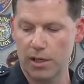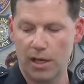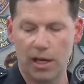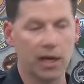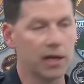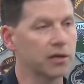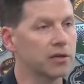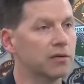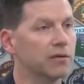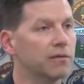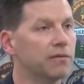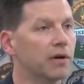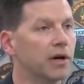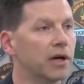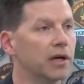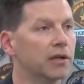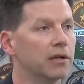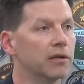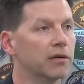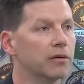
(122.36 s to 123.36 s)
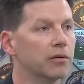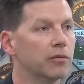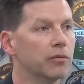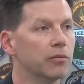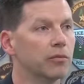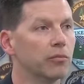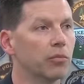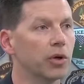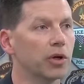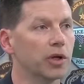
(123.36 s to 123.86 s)
and to find
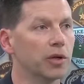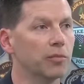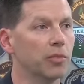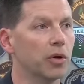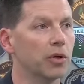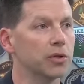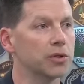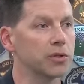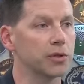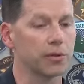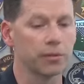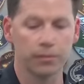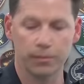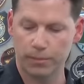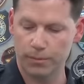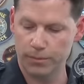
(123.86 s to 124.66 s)
Brittany Balcer.